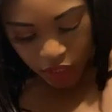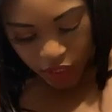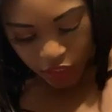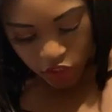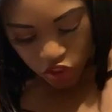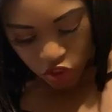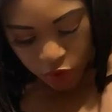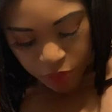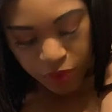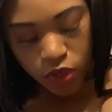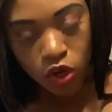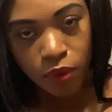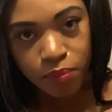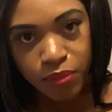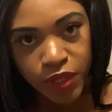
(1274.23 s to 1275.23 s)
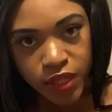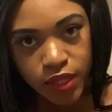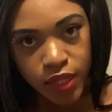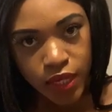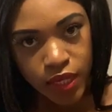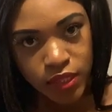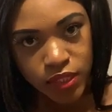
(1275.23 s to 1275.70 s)
It should be
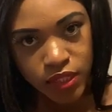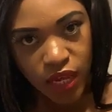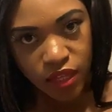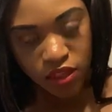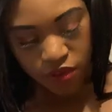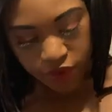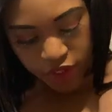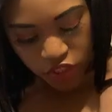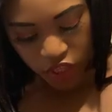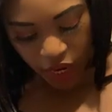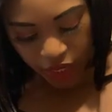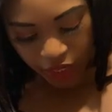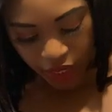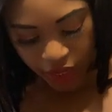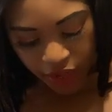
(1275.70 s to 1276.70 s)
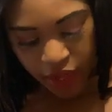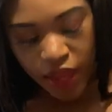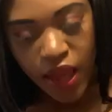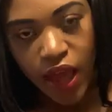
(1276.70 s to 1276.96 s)
completely inside the vagina,